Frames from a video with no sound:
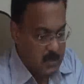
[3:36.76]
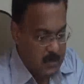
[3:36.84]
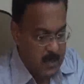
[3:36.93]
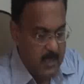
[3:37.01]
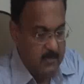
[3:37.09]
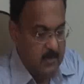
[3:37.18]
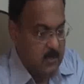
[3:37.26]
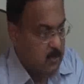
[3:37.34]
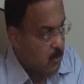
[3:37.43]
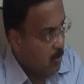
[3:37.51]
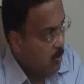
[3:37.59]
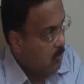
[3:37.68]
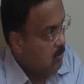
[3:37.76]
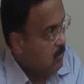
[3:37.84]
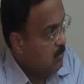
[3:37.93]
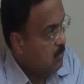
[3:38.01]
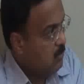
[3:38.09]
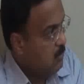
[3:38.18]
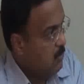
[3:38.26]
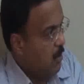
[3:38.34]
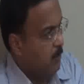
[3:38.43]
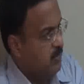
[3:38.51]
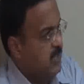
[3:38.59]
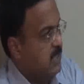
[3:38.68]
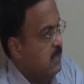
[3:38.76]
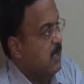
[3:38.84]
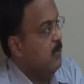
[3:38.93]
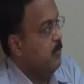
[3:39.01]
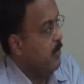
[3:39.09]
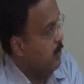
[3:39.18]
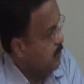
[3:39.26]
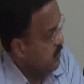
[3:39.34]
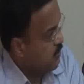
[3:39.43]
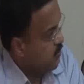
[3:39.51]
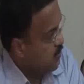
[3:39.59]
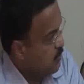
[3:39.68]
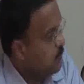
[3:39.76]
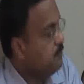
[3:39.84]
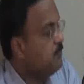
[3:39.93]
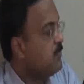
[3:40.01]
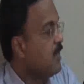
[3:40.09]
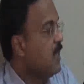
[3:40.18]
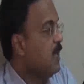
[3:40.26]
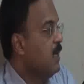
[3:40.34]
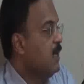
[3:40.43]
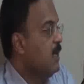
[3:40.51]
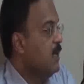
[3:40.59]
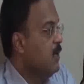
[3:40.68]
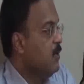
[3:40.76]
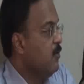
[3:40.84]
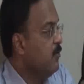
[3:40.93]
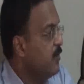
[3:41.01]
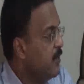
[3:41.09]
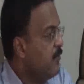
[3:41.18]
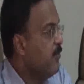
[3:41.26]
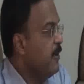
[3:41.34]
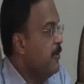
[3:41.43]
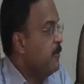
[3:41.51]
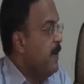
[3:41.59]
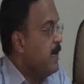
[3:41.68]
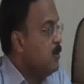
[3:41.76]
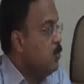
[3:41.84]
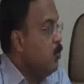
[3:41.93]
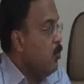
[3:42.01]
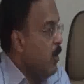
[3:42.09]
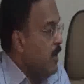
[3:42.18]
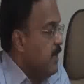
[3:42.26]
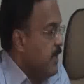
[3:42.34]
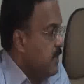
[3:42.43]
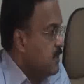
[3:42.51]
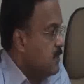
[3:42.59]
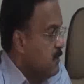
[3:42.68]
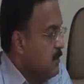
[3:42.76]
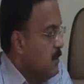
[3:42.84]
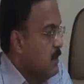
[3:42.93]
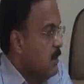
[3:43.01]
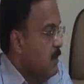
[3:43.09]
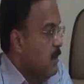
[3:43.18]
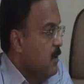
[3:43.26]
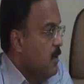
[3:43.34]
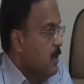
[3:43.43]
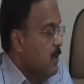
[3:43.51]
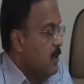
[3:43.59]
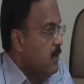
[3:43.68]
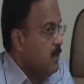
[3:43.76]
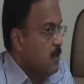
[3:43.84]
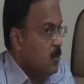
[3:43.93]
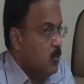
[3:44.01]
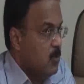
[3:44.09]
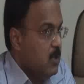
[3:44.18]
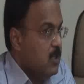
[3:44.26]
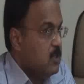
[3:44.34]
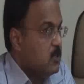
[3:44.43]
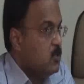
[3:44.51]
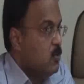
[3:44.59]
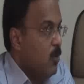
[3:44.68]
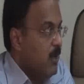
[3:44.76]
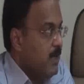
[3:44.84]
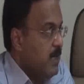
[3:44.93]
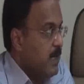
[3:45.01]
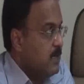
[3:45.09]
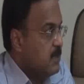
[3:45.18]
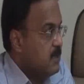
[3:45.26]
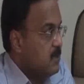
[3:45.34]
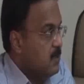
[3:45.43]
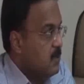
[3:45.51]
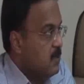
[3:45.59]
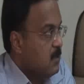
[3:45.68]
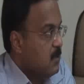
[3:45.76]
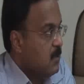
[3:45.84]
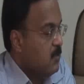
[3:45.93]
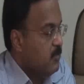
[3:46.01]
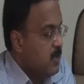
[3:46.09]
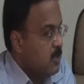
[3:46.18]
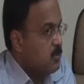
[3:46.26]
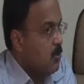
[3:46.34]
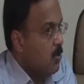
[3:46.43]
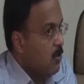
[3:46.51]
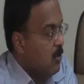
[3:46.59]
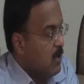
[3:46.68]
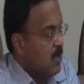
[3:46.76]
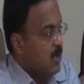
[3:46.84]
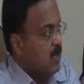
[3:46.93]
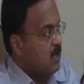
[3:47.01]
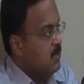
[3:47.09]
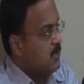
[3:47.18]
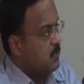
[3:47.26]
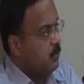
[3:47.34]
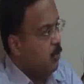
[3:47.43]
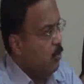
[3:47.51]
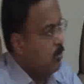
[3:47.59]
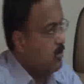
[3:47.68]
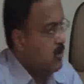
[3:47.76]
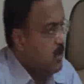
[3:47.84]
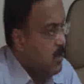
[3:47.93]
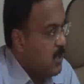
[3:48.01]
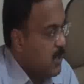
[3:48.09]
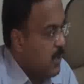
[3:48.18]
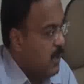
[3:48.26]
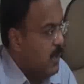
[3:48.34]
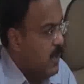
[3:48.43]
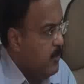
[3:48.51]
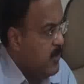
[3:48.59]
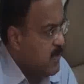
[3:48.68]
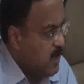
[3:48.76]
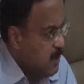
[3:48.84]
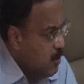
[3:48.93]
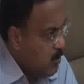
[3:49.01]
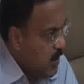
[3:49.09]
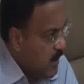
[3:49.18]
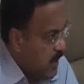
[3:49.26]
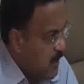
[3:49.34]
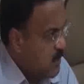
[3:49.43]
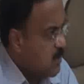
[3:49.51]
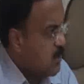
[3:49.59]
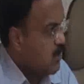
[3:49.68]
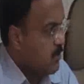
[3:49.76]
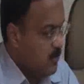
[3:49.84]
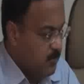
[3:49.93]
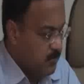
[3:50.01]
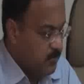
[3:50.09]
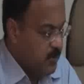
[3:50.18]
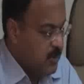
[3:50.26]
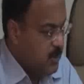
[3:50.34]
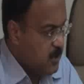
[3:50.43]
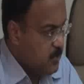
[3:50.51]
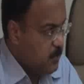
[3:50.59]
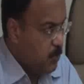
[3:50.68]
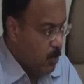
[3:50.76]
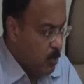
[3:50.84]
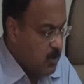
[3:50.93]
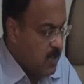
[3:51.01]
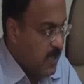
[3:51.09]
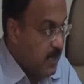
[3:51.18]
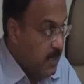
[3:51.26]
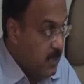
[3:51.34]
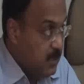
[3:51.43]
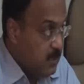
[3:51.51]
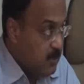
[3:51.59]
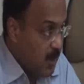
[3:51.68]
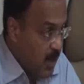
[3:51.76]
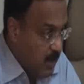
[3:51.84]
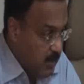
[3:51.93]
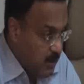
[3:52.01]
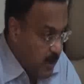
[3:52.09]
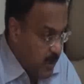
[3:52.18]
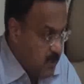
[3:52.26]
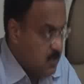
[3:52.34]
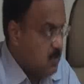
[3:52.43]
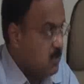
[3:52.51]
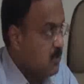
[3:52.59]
Then we saw object and purpose. We revert back to context. In other words, context we saw is both limited to the text, which is both intra-text